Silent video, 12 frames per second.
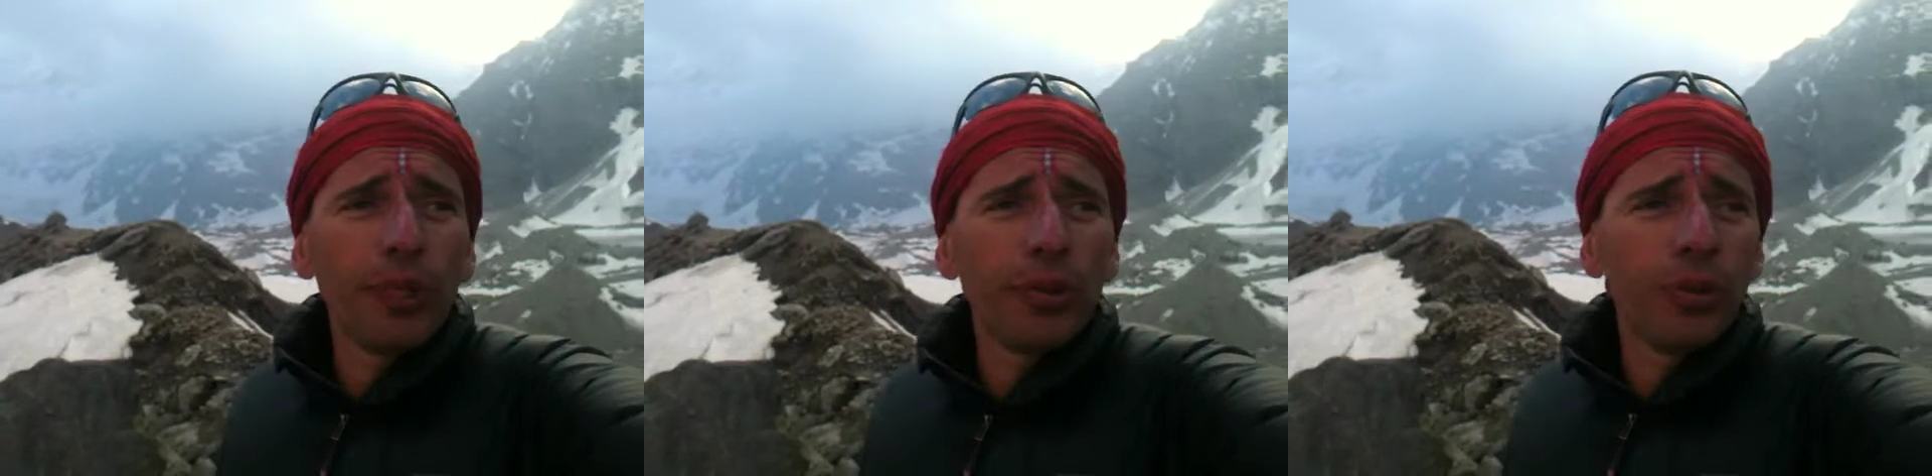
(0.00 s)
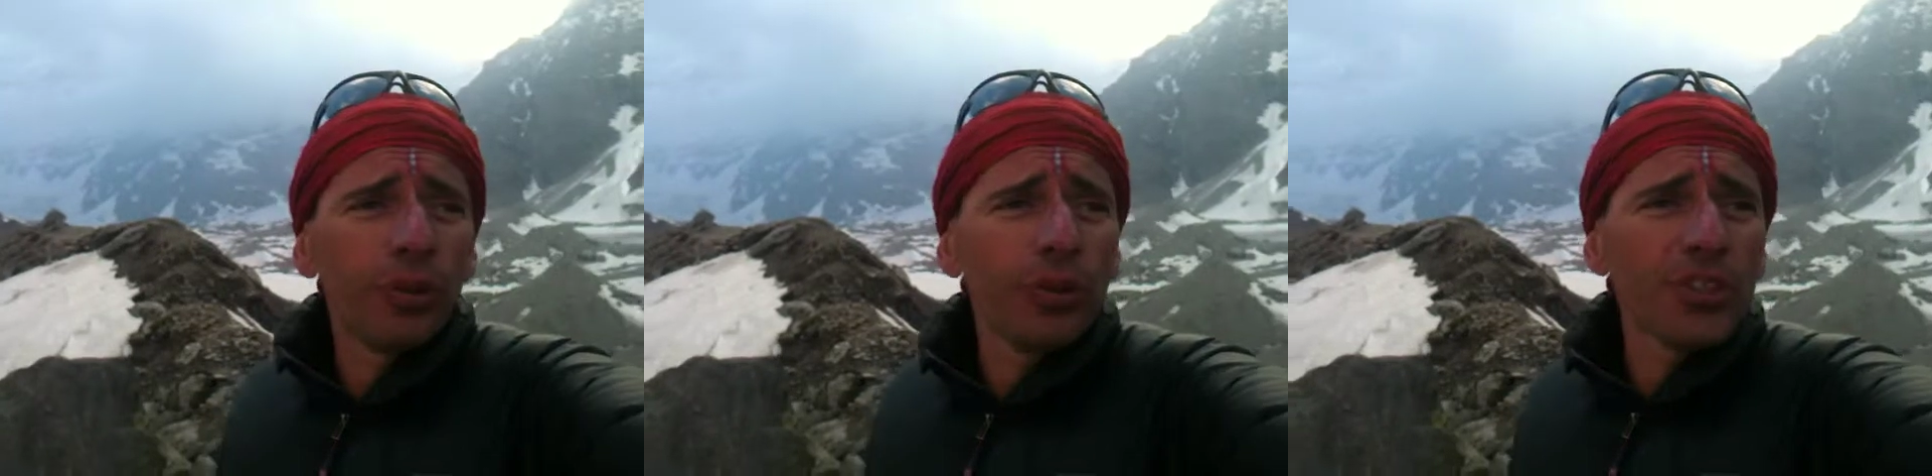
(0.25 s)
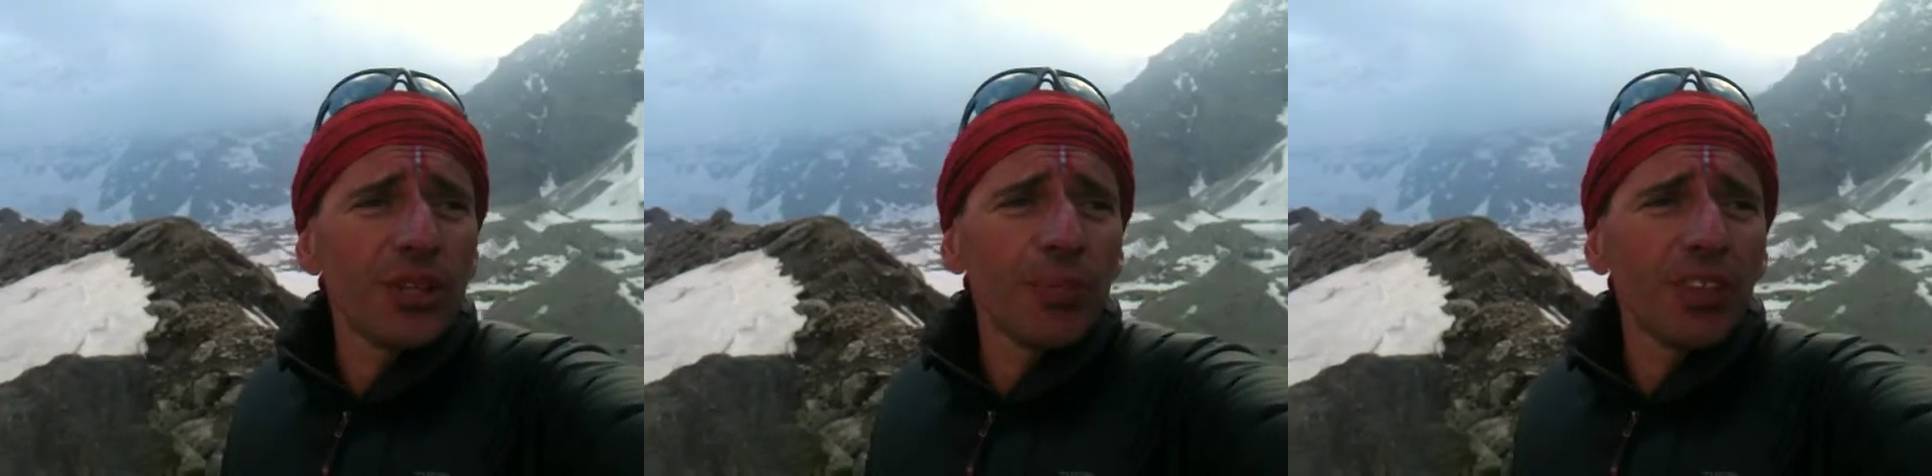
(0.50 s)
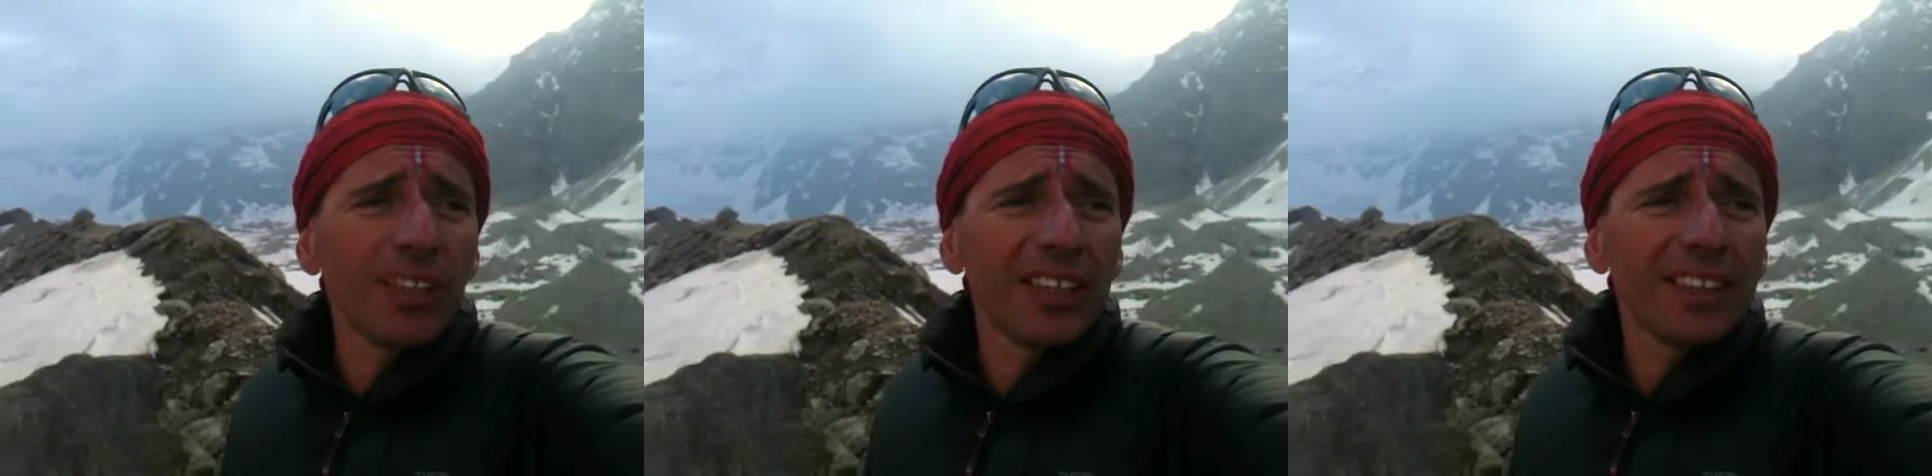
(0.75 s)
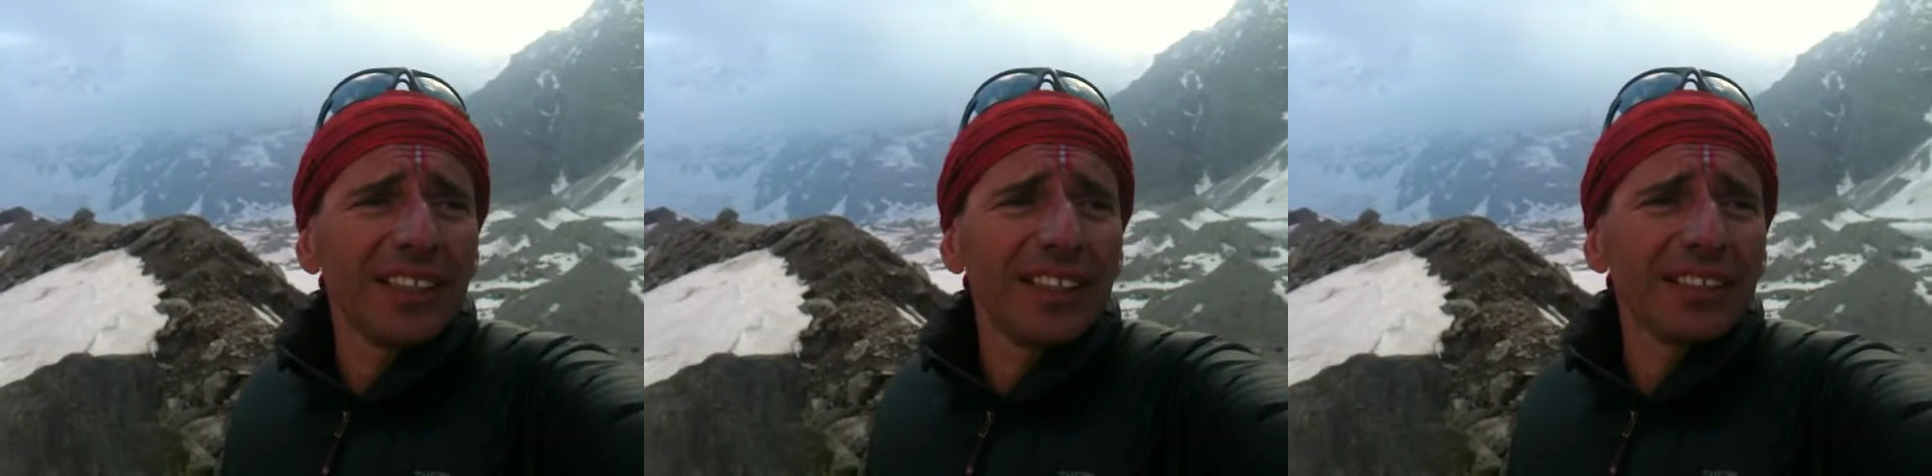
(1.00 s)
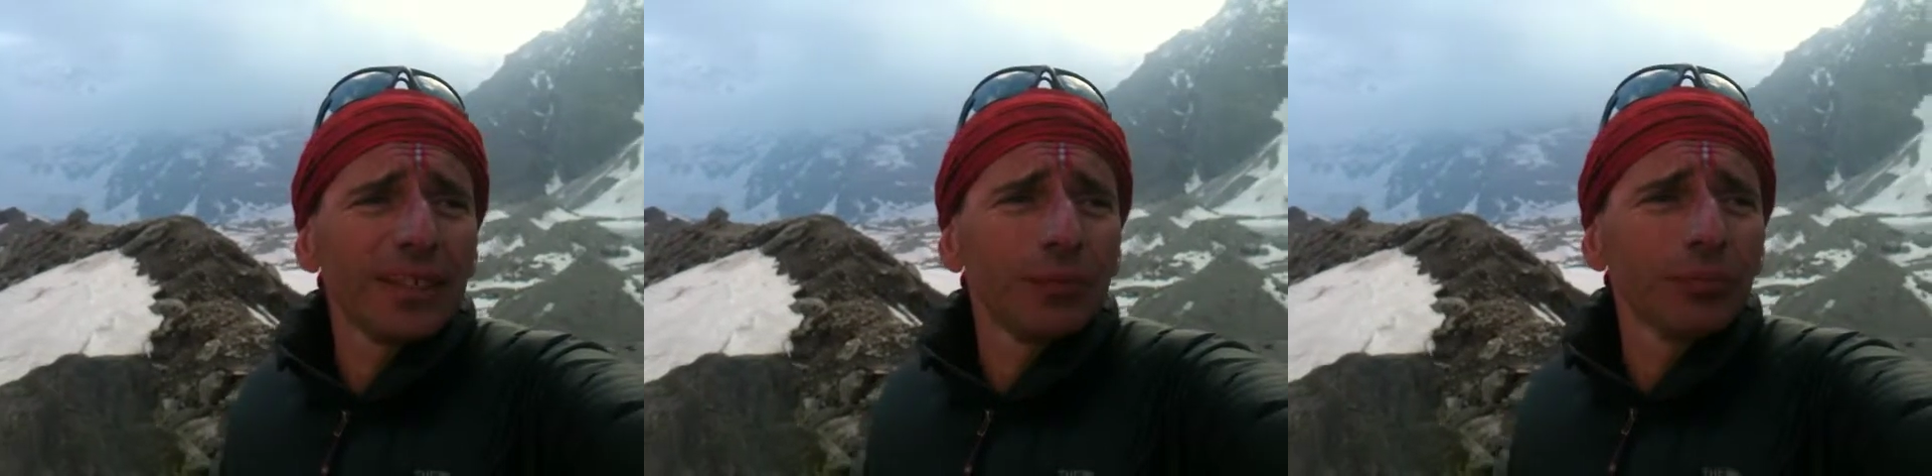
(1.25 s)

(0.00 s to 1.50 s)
below, something like that.